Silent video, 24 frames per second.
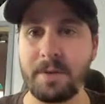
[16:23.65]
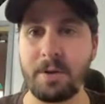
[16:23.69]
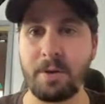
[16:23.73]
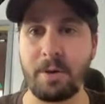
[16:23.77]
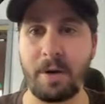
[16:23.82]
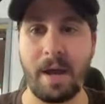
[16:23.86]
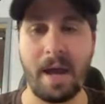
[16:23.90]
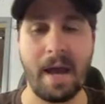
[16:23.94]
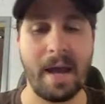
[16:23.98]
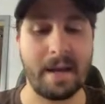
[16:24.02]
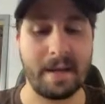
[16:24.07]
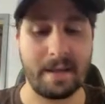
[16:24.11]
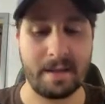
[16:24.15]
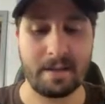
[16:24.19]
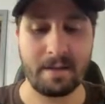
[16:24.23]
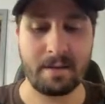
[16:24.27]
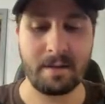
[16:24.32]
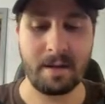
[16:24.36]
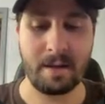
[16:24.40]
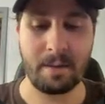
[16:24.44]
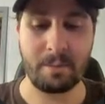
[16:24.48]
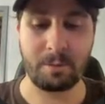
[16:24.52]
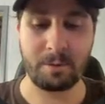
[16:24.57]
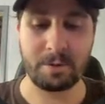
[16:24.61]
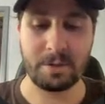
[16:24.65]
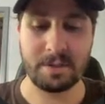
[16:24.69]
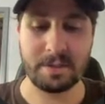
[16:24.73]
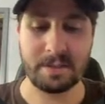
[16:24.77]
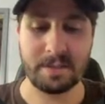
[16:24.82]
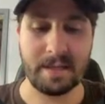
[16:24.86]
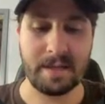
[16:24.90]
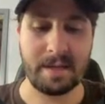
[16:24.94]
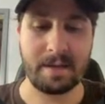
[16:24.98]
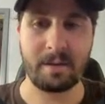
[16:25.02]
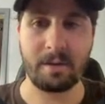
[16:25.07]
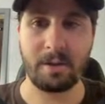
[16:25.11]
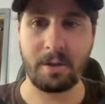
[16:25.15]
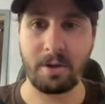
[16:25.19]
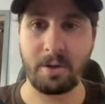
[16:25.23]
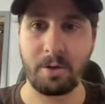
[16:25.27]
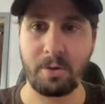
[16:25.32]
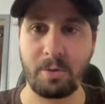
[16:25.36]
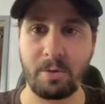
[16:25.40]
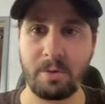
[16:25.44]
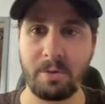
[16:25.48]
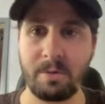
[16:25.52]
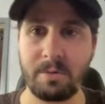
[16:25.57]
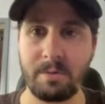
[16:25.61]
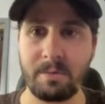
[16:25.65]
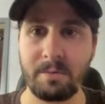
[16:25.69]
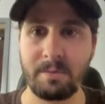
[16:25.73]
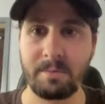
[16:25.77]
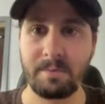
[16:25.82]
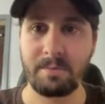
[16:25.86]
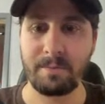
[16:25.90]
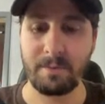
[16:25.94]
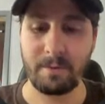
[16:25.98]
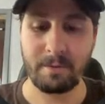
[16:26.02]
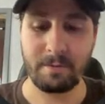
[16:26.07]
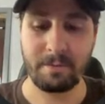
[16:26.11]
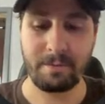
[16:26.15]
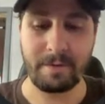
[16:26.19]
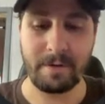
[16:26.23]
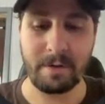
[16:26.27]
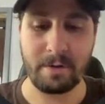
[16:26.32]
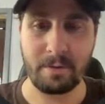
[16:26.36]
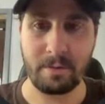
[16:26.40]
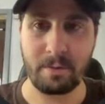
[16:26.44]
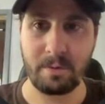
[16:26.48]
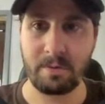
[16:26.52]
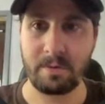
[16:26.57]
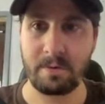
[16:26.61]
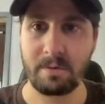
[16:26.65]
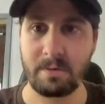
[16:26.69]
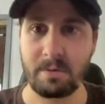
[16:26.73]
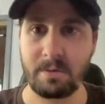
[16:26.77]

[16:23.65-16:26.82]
a heading, and we'll just say hello, Vue.